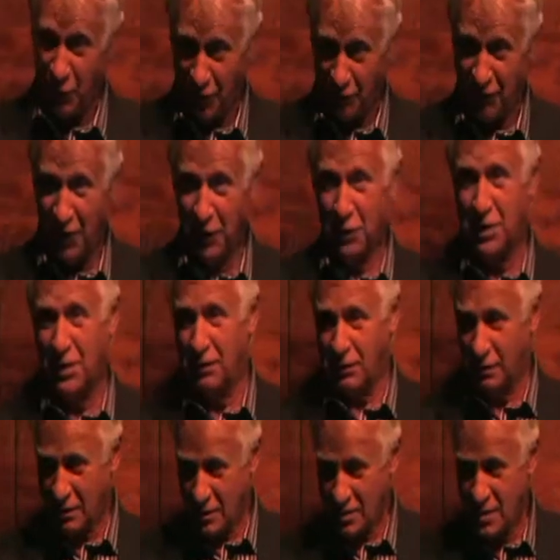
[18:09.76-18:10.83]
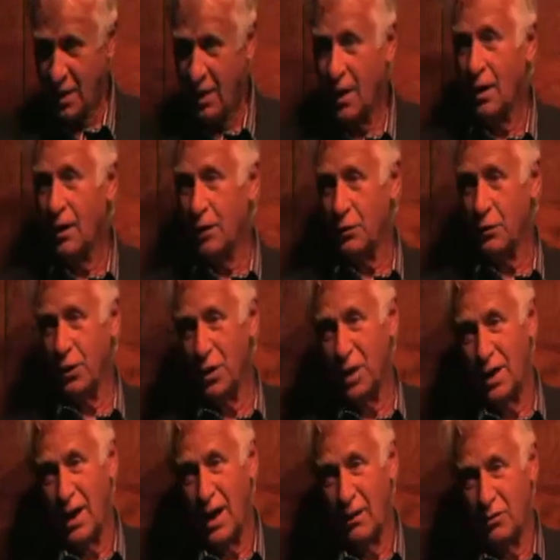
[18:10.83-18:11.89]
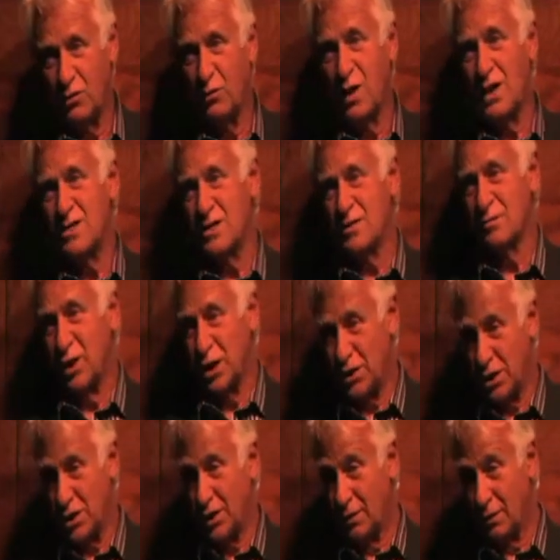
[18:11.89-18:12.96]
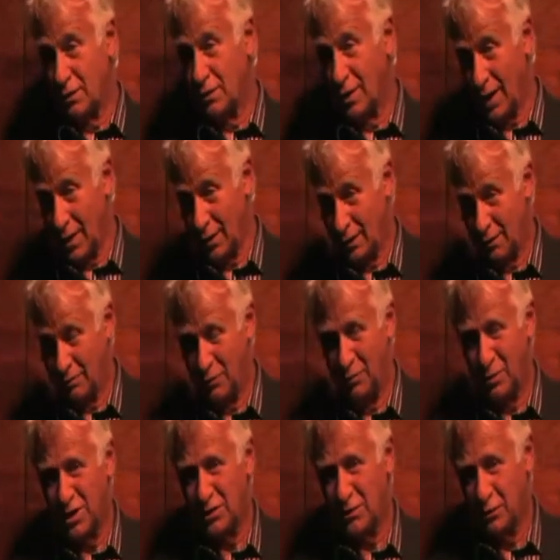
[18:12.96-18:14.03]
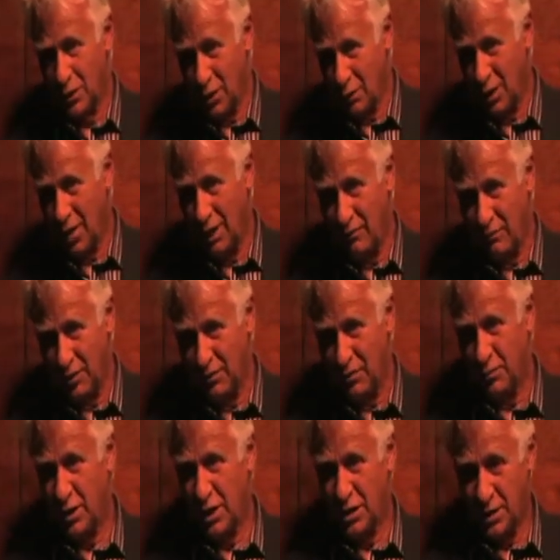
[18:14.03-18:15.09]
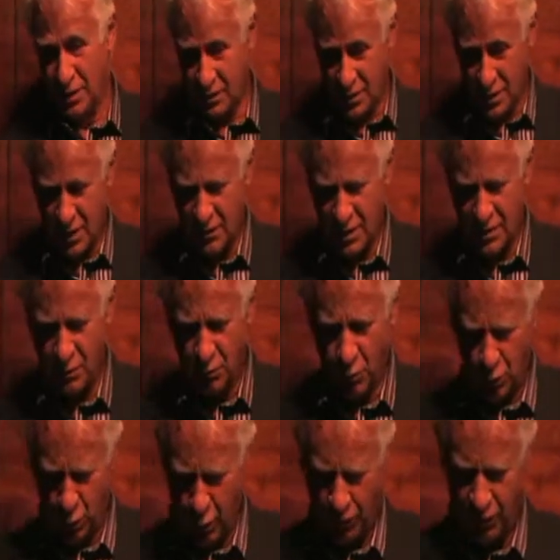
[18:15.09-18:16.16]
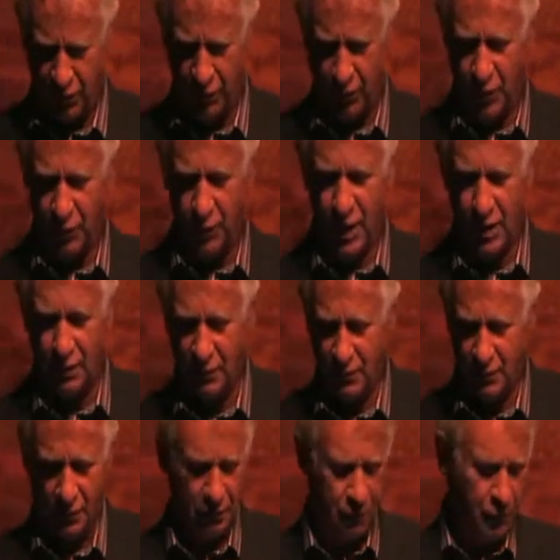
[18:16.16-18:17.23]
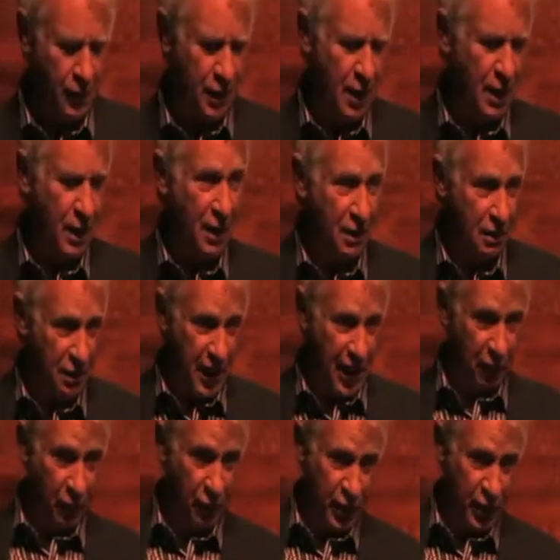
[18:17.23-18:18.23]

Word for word: one of our kilns, you're going to get twice as much yield and a much lower level of emissions, and this will work through into that